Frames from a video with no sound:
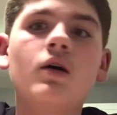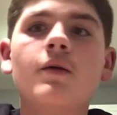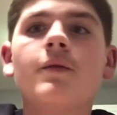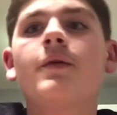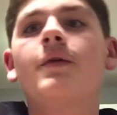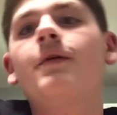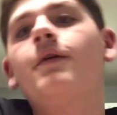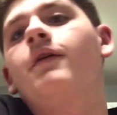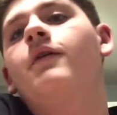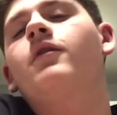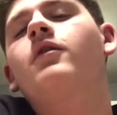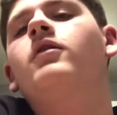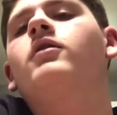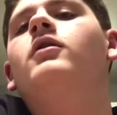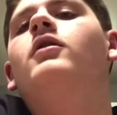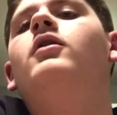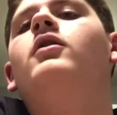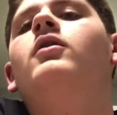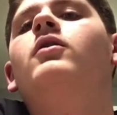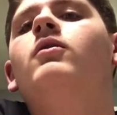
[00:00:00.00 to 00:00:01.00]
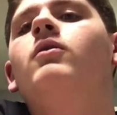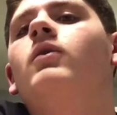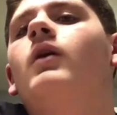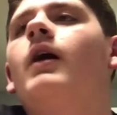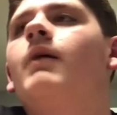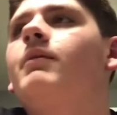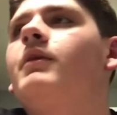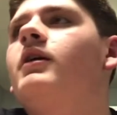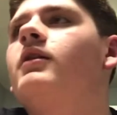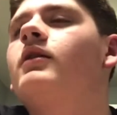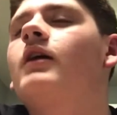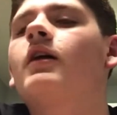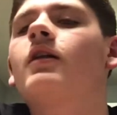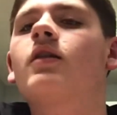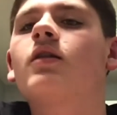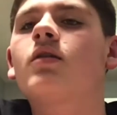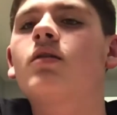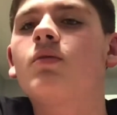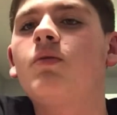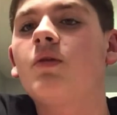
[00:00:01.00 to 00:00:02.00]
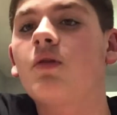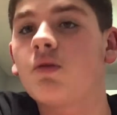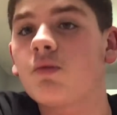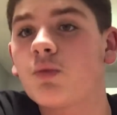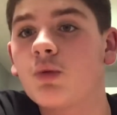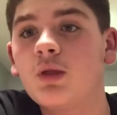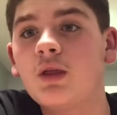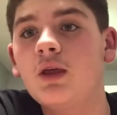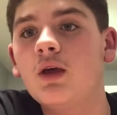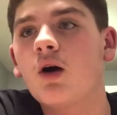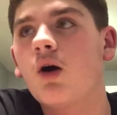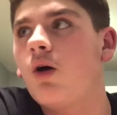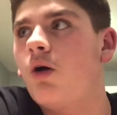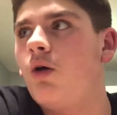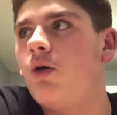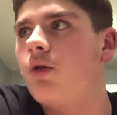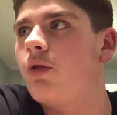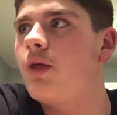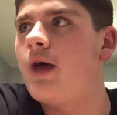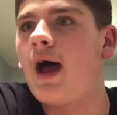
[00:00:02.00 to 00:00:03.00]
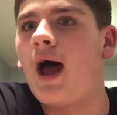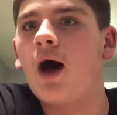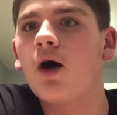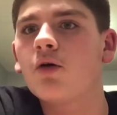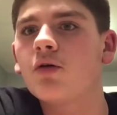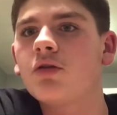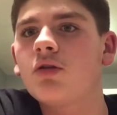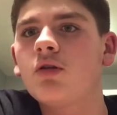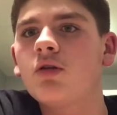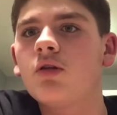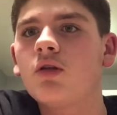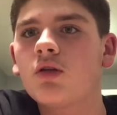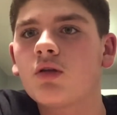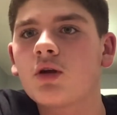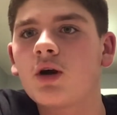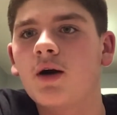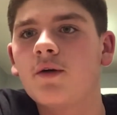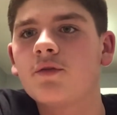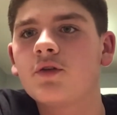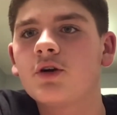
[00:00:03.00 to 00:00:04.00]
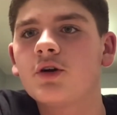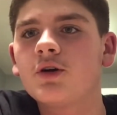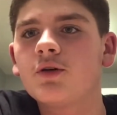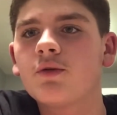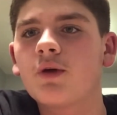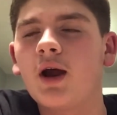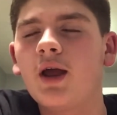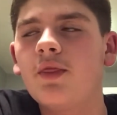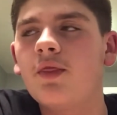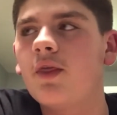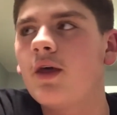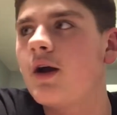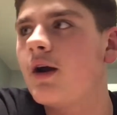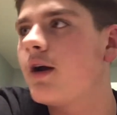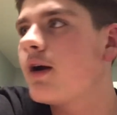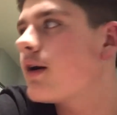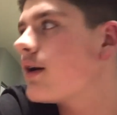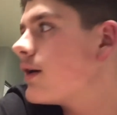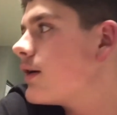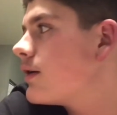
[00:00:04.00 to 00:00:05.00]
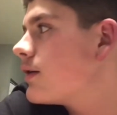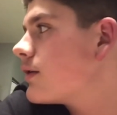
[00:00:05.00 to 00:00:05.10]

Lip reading: So I mean that's what's really all the houses covered right there.